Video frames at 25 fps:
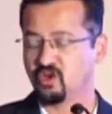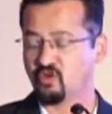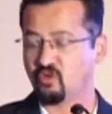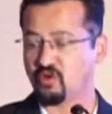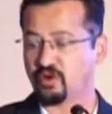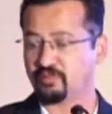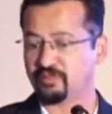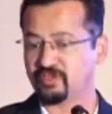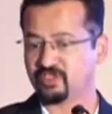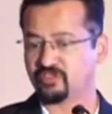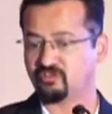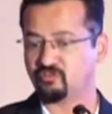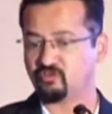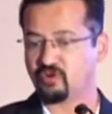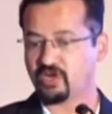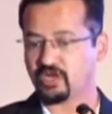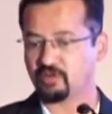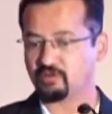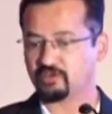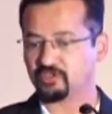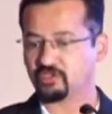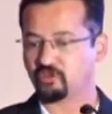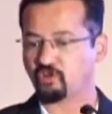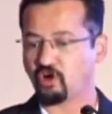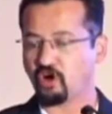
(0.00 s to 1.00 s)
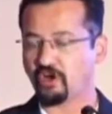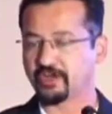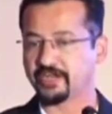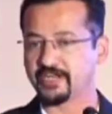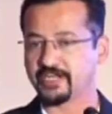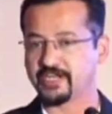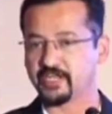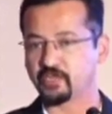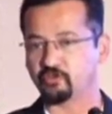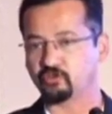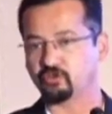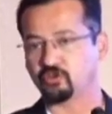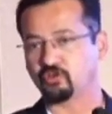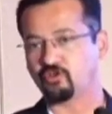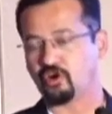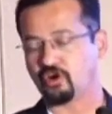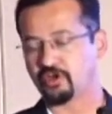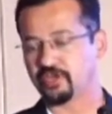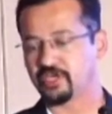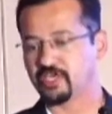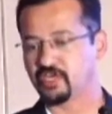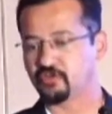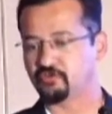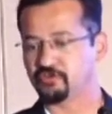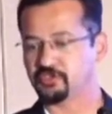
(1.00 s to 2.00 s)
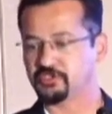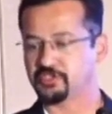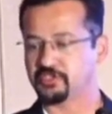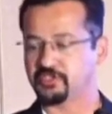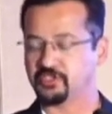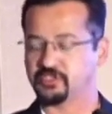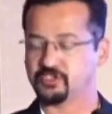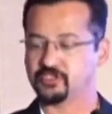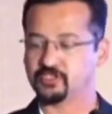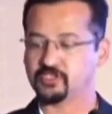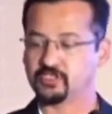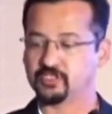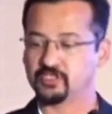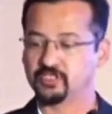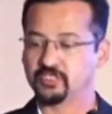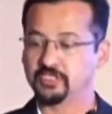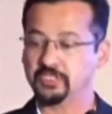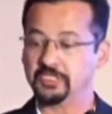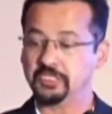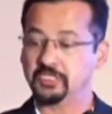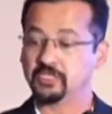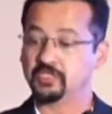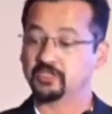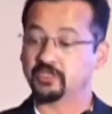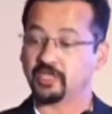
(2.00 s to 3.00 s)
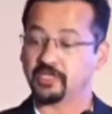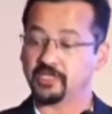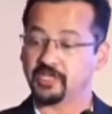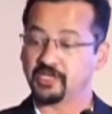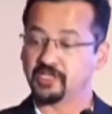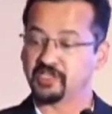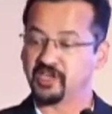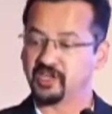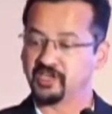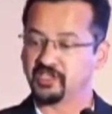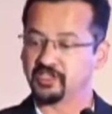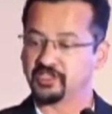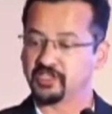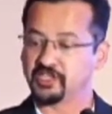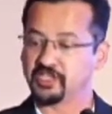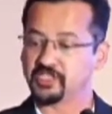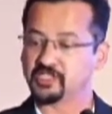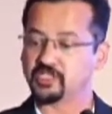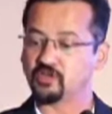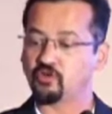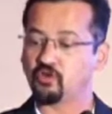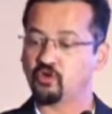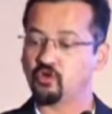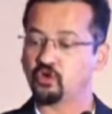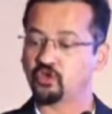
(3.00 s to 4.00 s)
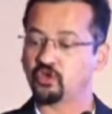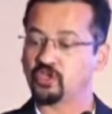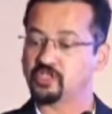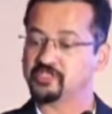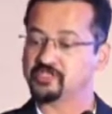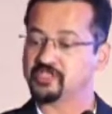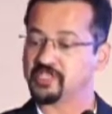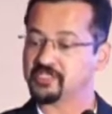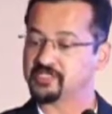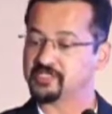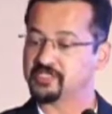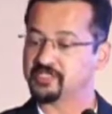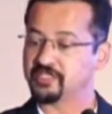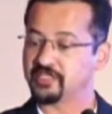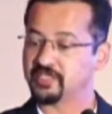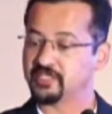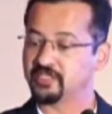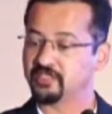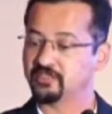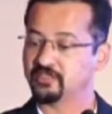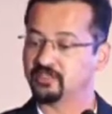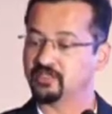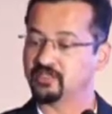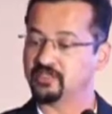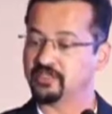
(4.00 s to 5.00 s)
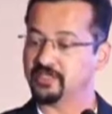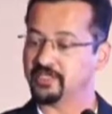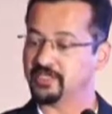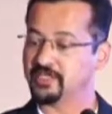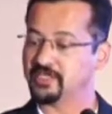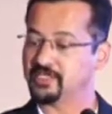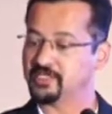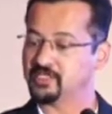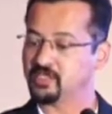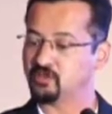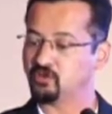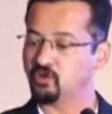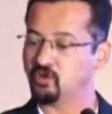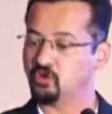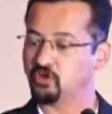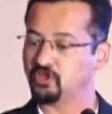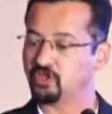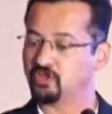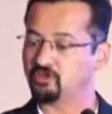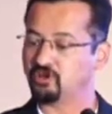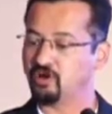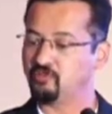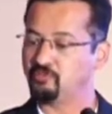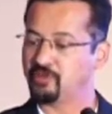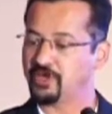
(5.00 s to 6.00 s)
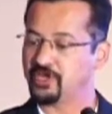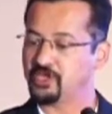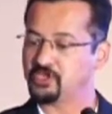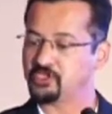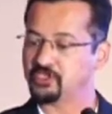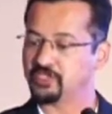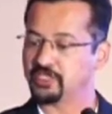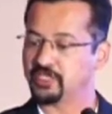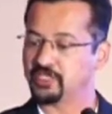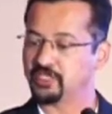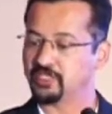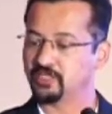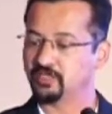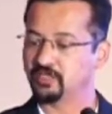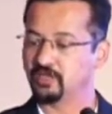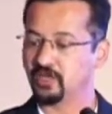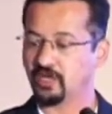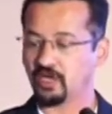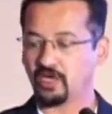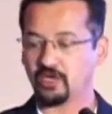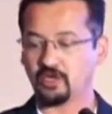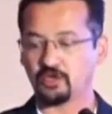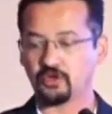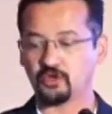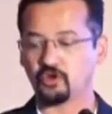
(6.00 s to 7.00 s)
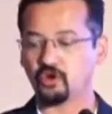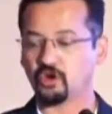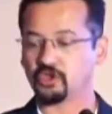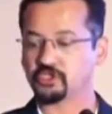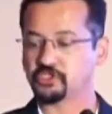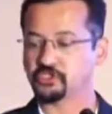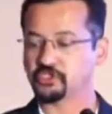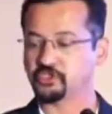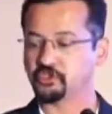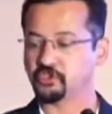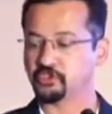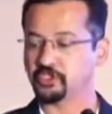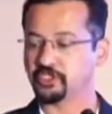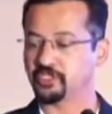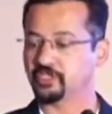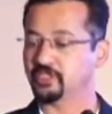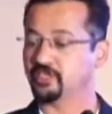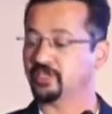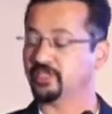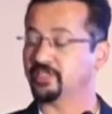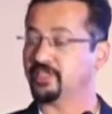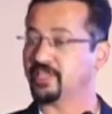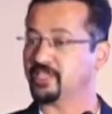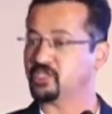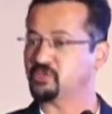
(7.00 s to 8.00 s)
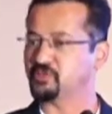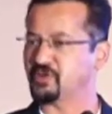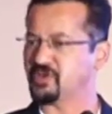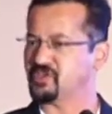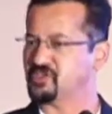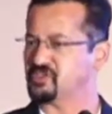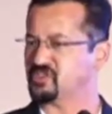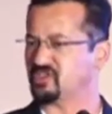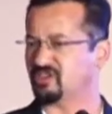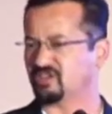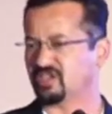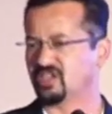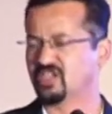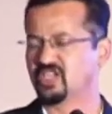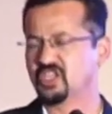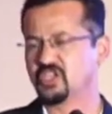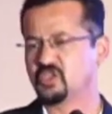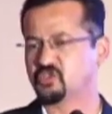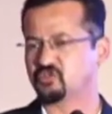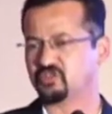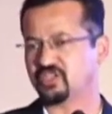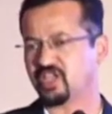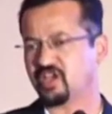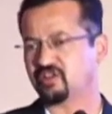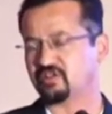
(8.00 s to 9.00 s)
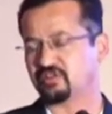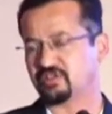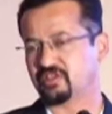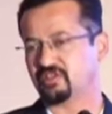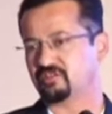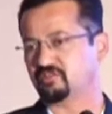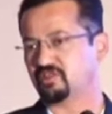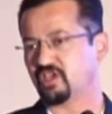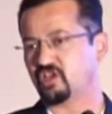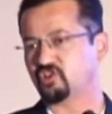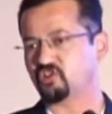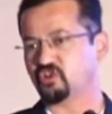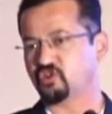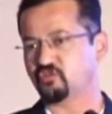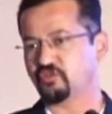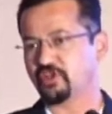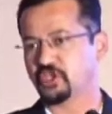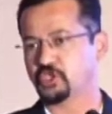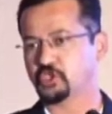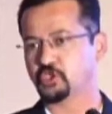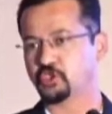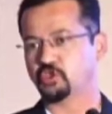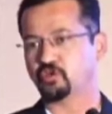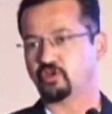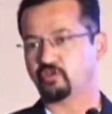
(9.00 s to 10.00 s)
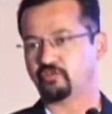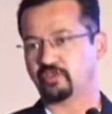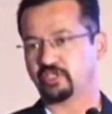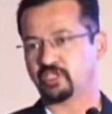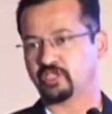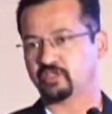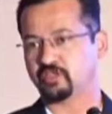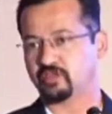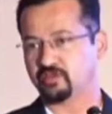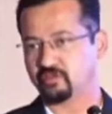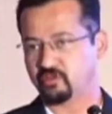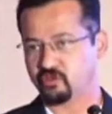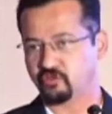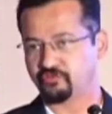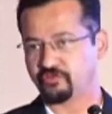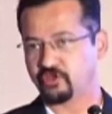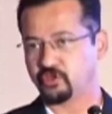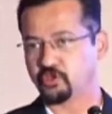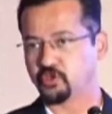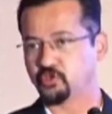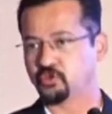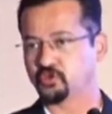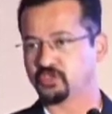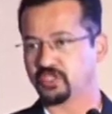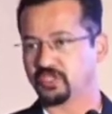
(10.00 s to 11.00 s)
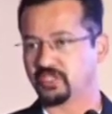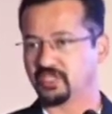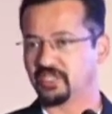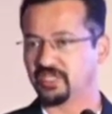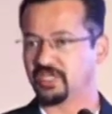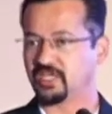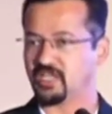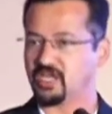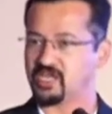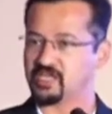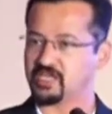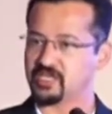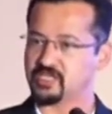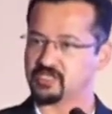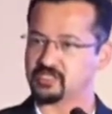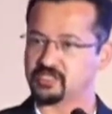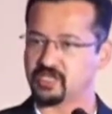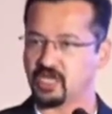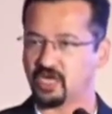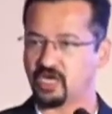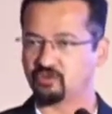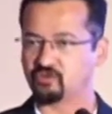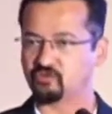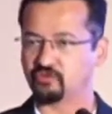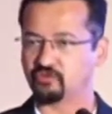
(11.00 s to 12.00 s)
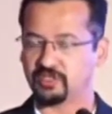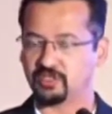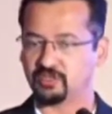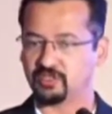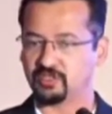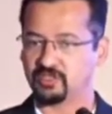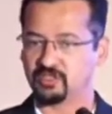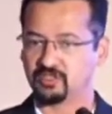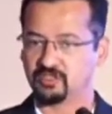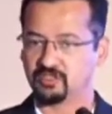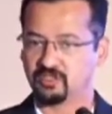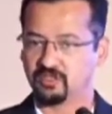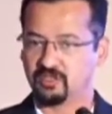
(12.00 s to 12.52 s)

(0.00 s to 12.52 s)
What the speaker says: What about the Cochrane review? Cochrane review says that it increased the overall success rate, decreased the overall complication rate, and not sure in the experience side. So they are not very sure whether if you use a clinical ultrasound with a